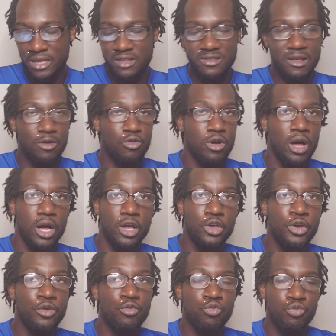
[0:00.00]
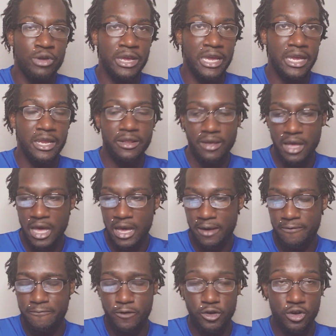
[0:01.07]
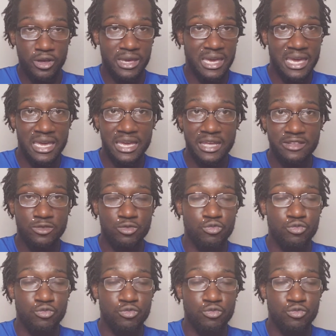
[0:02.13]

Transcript: is a good read for your kids.